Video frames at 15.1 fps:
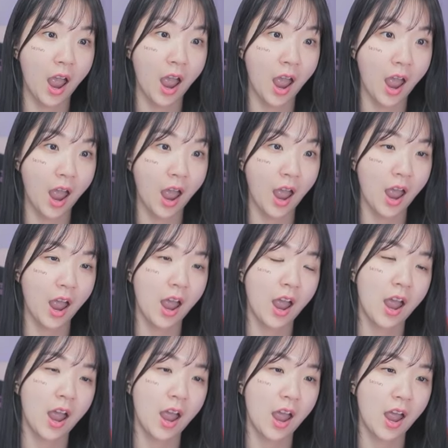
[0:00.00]

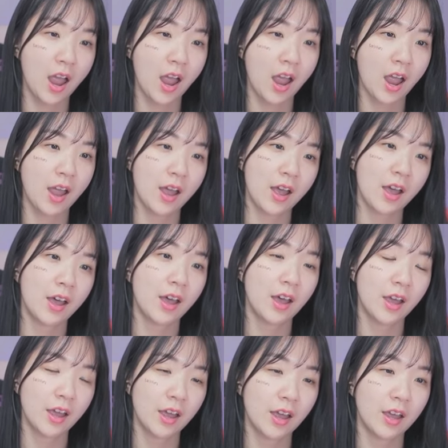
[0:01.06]

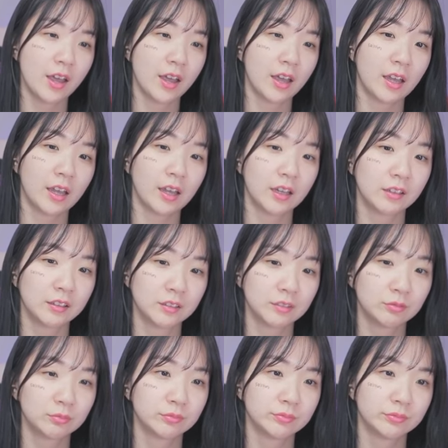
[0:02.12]

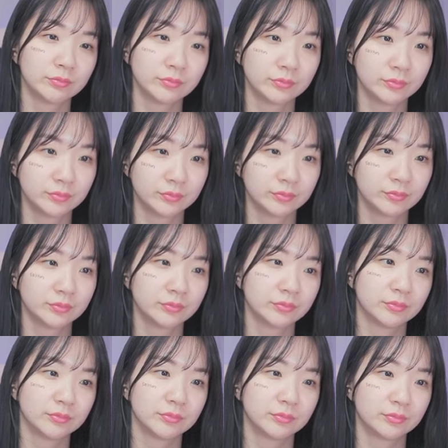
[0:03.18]

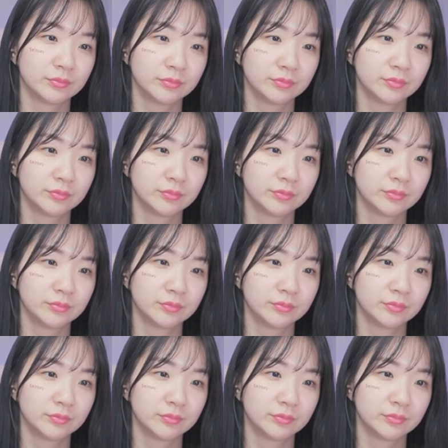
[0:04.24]
No words are spoken by the person on screen.